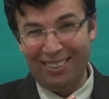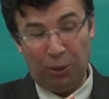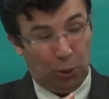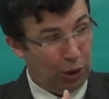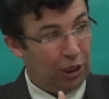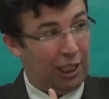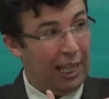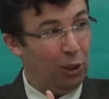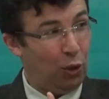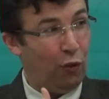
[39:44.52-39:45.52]
Because the
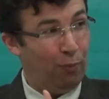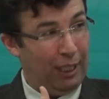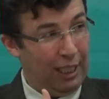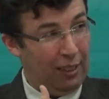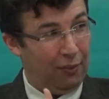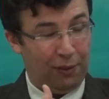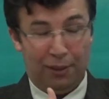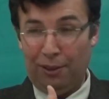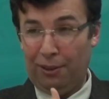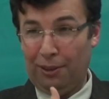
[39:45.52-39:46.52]
center of belief,
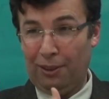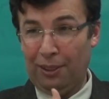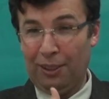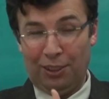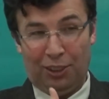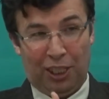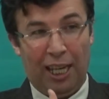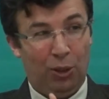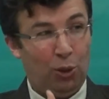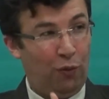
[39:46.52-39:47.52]

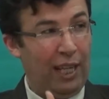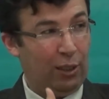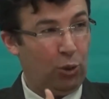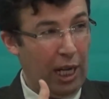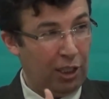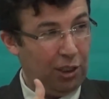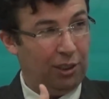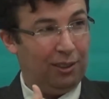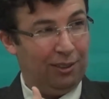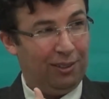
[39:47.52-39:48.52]
center of
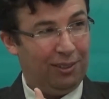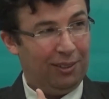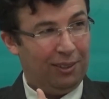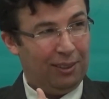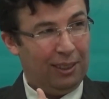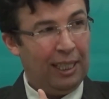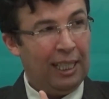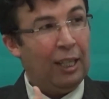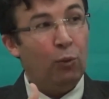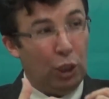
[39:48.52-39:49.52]
attraction,
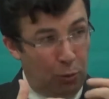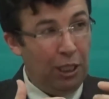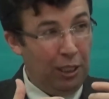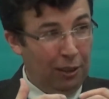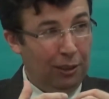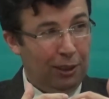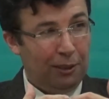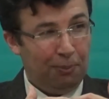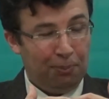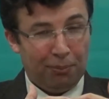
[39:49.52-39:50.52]
which
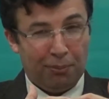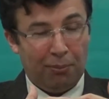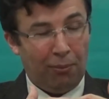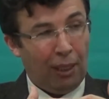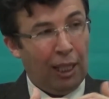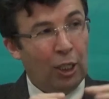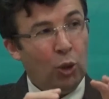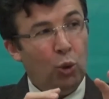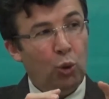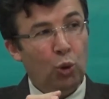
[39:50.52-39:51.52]
means
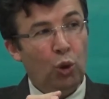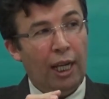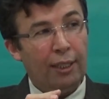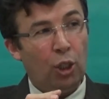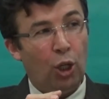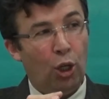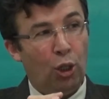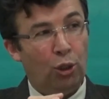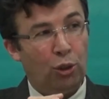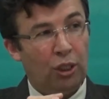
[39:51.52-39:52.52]
do not
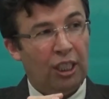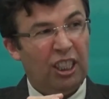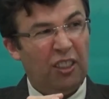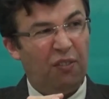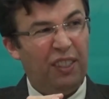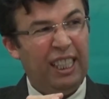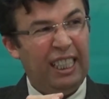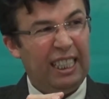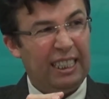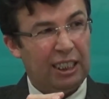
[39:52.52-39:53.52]
hurt the
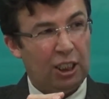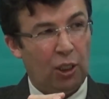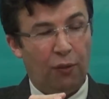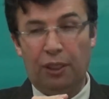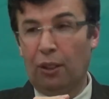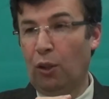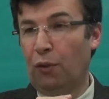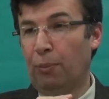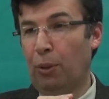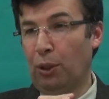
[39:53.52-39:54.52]
feelings
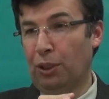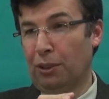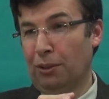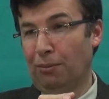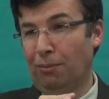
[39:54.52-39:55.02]
of a person.